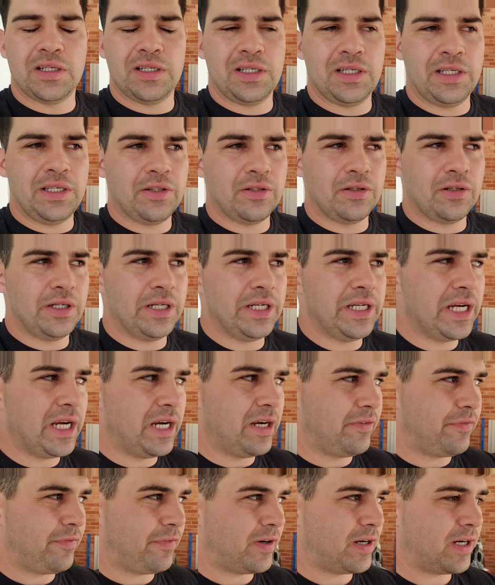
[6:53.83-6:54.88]
either
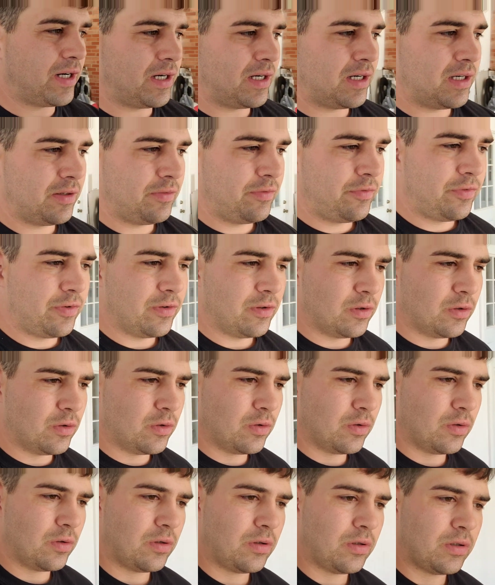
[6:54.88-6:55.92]
E85
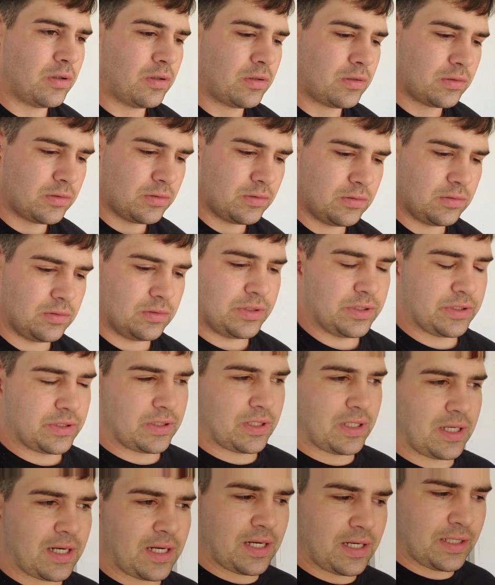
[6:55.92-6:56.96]
or just
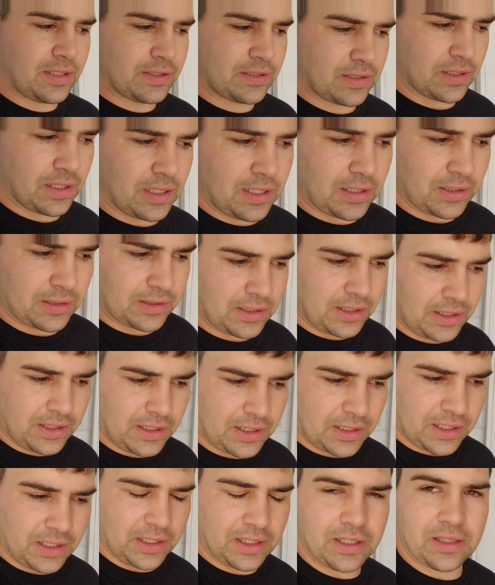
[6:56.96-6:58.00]
the highest octane I
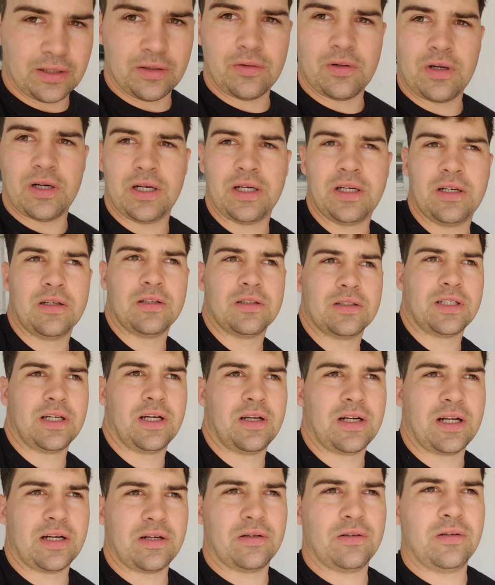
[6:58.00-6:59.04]
can get right here in
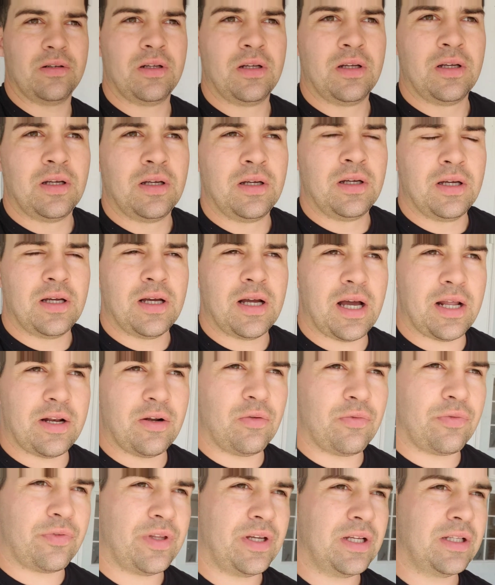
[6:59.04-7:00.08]
town. I
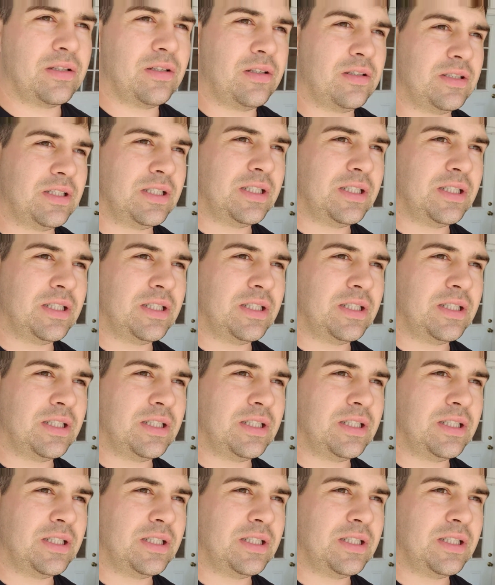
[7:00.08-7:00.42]
don't think there's